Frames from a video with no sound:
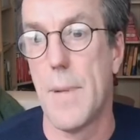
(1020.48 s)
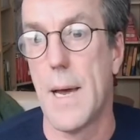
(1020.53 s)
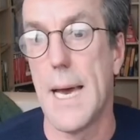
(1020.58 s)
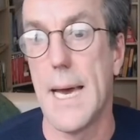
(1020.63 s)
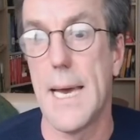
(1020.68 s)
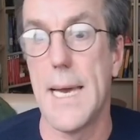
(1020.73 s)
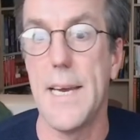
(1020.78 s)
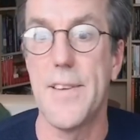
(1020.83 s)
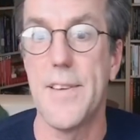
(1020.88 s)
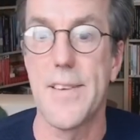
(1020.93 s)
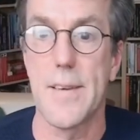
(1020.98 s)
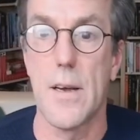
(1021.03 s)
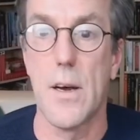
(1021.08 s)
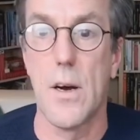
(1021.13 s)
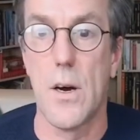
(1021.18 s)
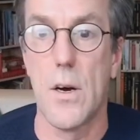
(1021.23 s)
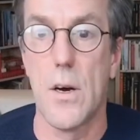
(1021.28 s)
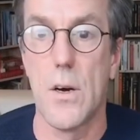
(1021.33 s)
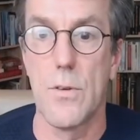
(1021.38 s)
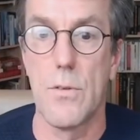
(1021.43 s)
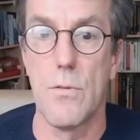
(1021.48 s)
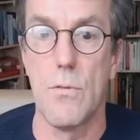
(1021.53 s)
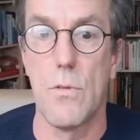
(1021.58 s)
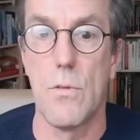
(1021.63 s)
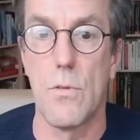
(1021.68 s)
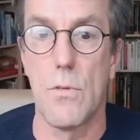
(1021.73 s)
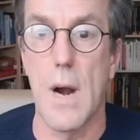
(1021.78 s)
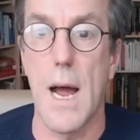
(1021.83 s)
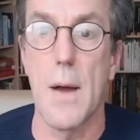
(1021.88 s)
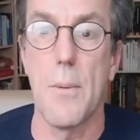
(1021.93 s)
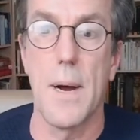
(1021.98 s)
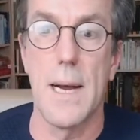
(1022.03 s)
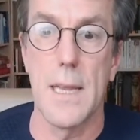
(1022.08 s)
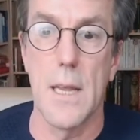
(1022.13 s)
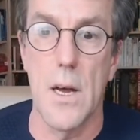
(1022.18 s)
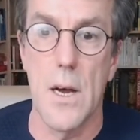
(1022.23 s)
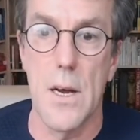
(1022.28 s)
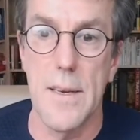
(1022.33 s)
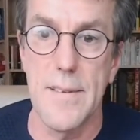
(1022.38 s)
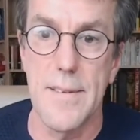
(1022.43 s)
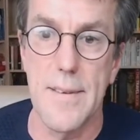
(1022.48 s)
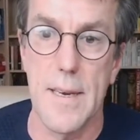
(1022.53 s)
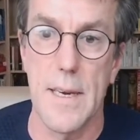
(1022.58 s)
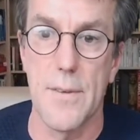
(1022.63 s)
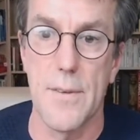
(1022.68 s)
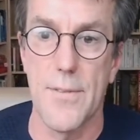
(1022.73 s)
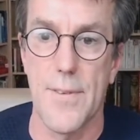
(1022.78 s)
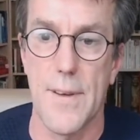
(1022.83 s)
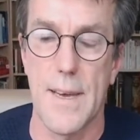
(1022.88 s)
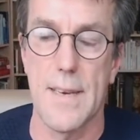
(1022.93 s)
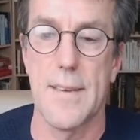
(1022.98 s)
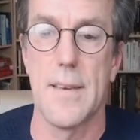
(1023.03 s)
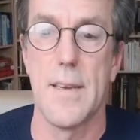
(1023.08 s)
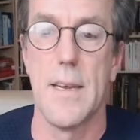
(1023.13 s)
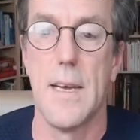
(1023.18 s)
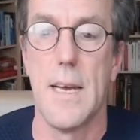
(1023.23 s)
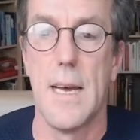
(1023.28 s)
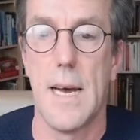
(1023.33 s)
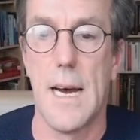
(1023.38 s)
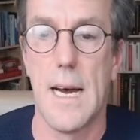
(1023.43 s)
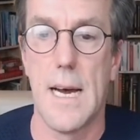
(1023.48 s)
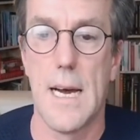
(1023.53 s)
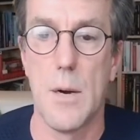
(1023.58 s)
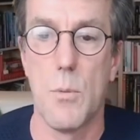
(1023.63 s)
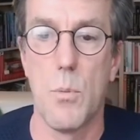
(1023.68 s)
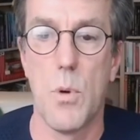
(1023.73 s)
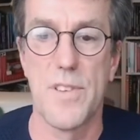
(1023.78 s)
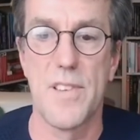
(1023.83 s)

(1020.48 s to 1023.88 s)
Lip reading: Heat on railway lines can affect what